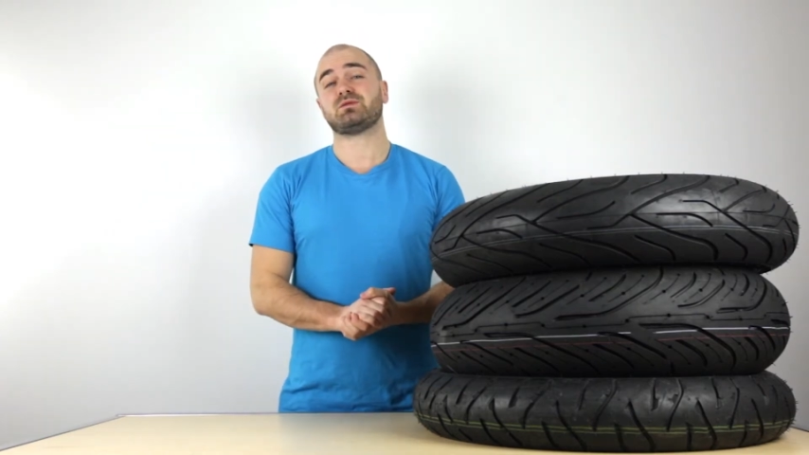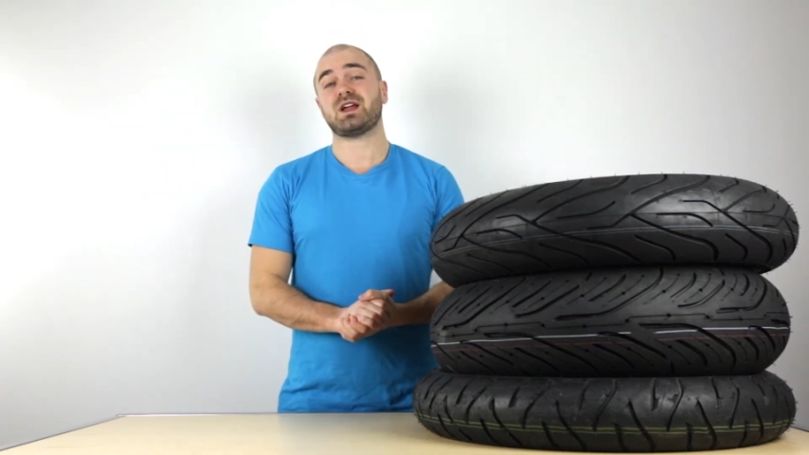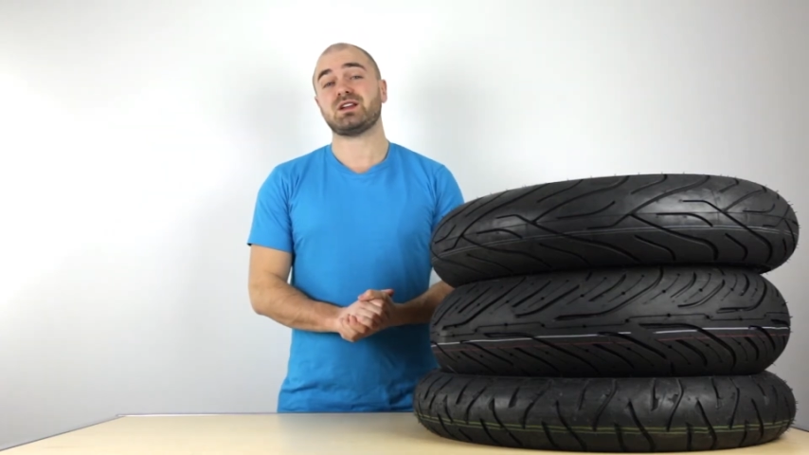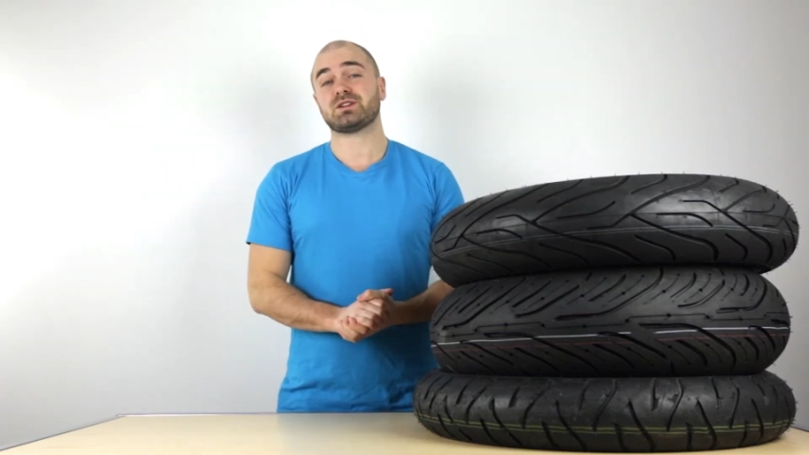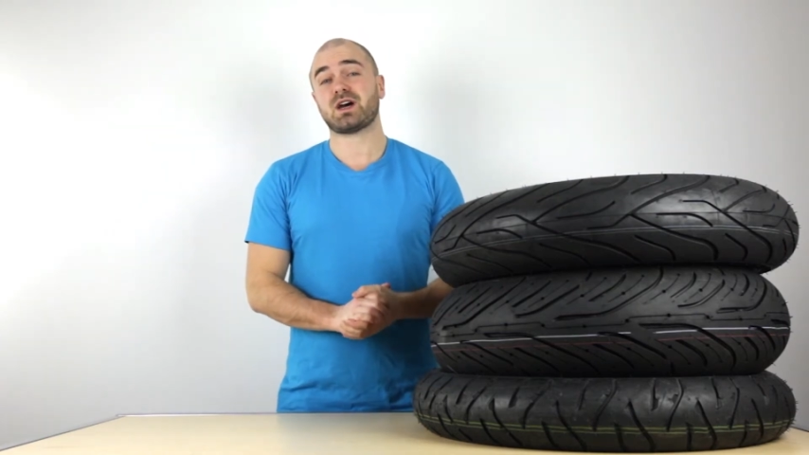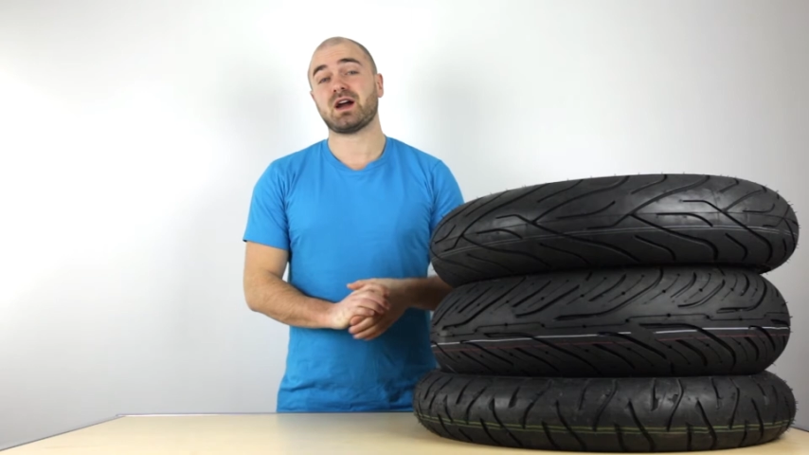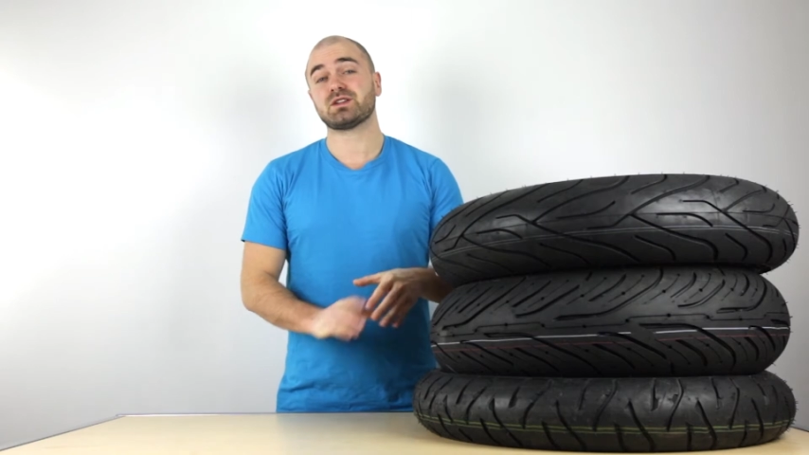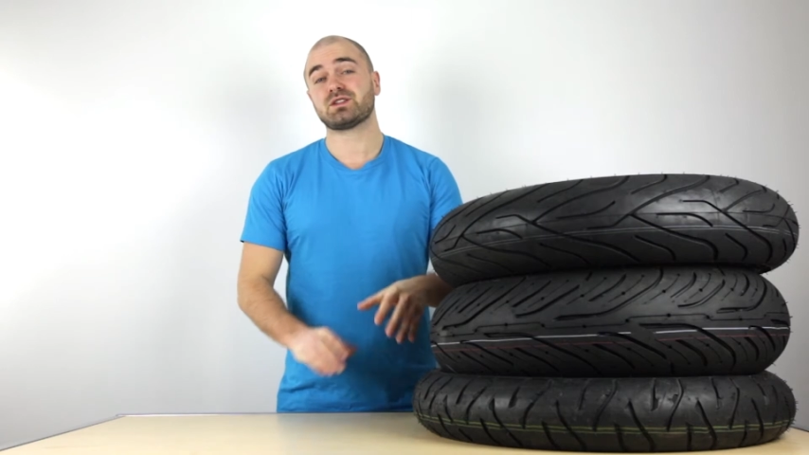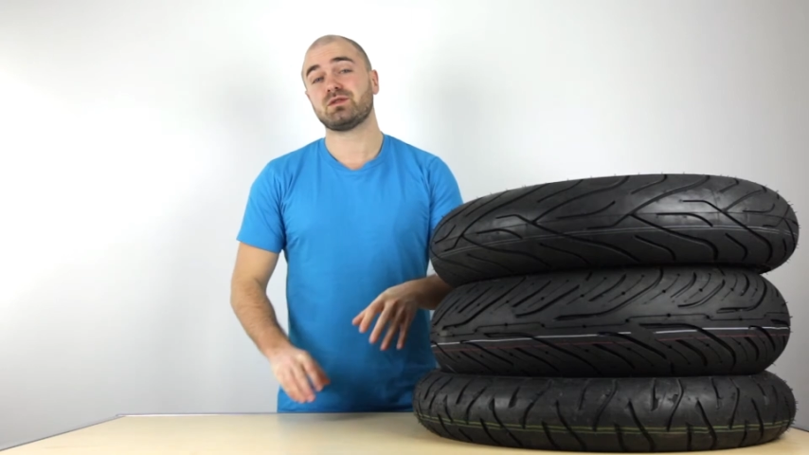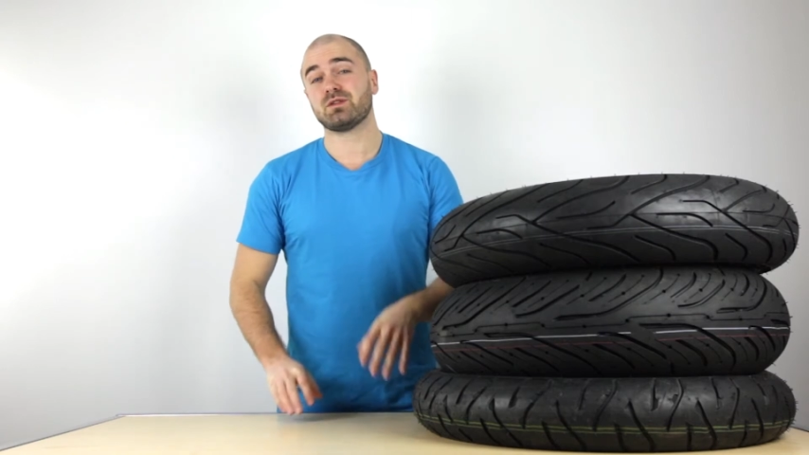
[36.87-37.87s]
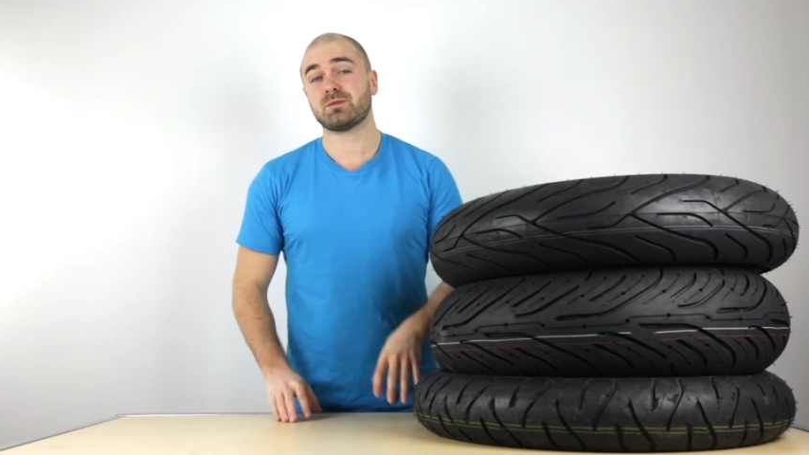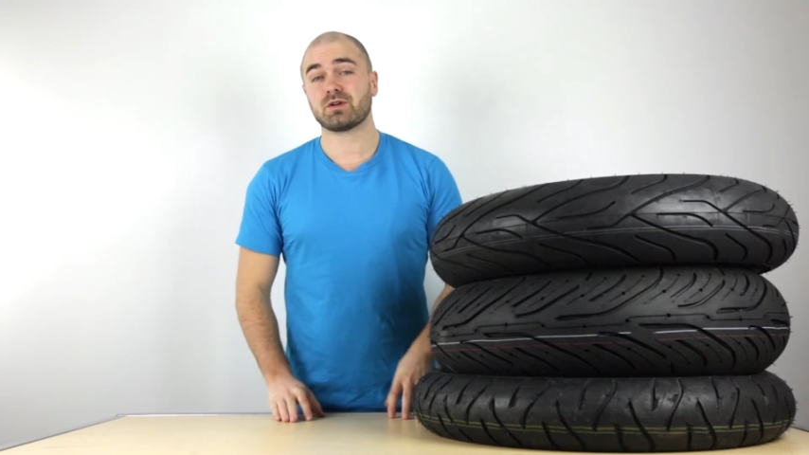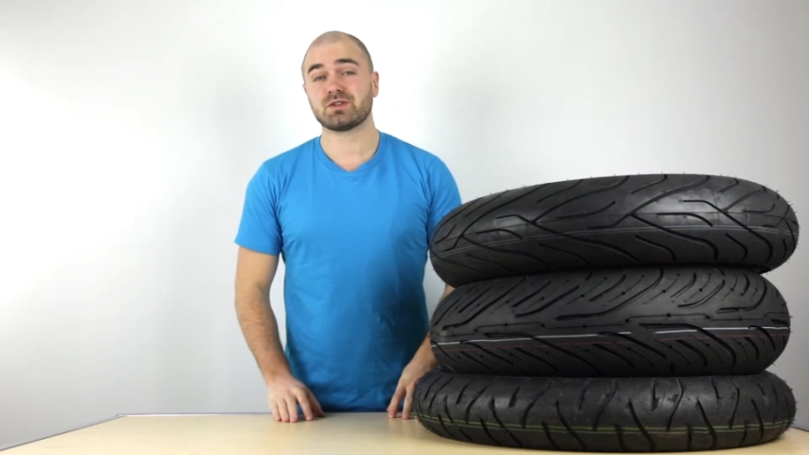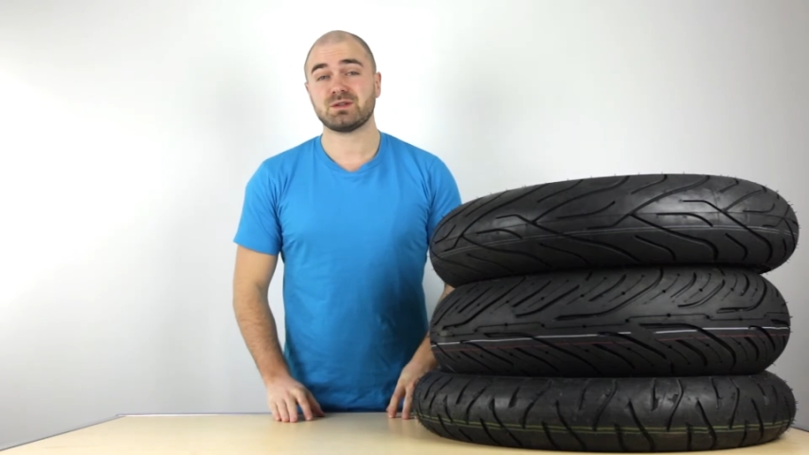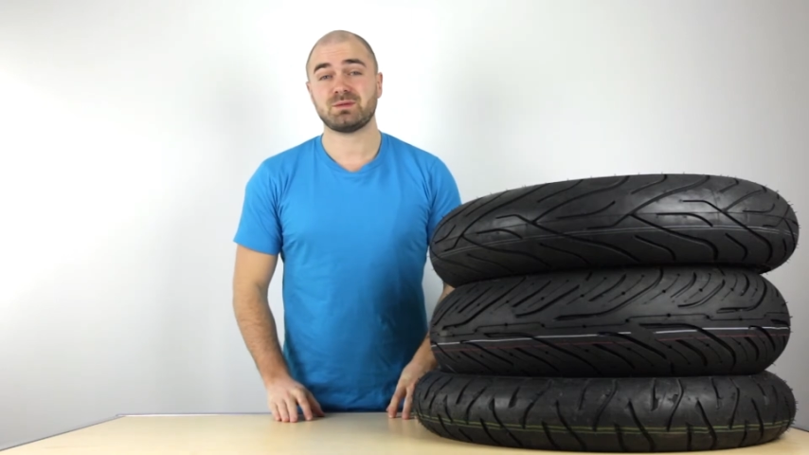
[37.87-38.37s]
radial tires to the
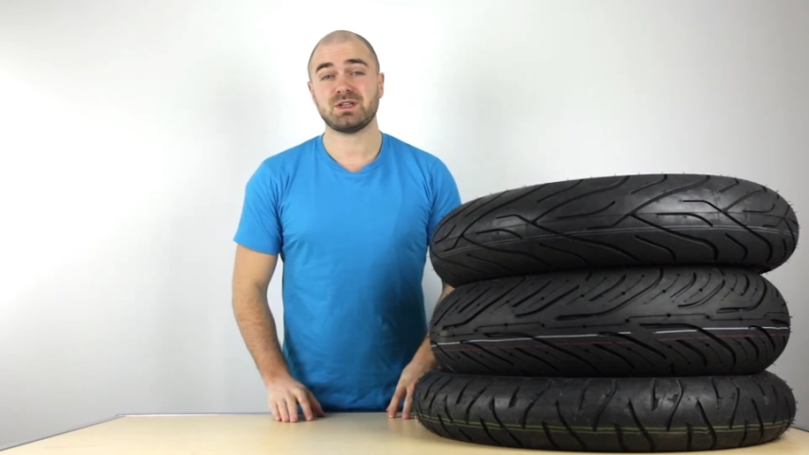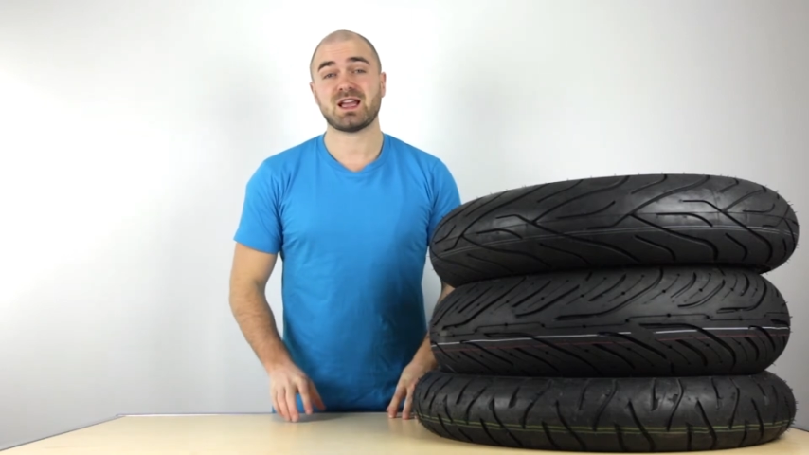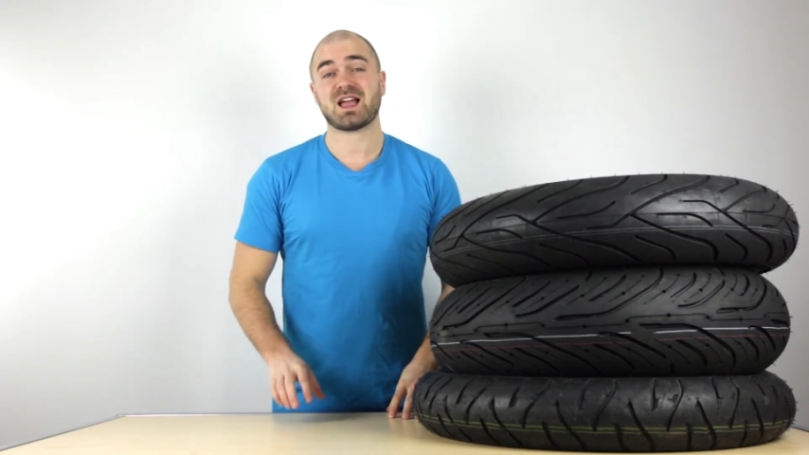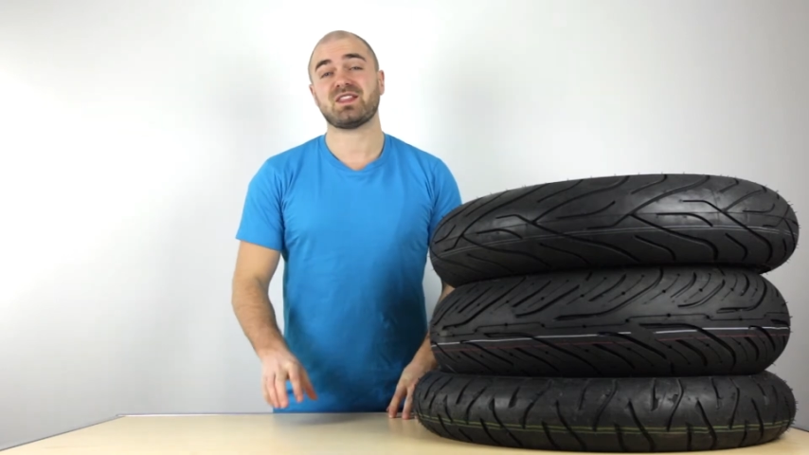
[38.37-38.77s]
MotoGP,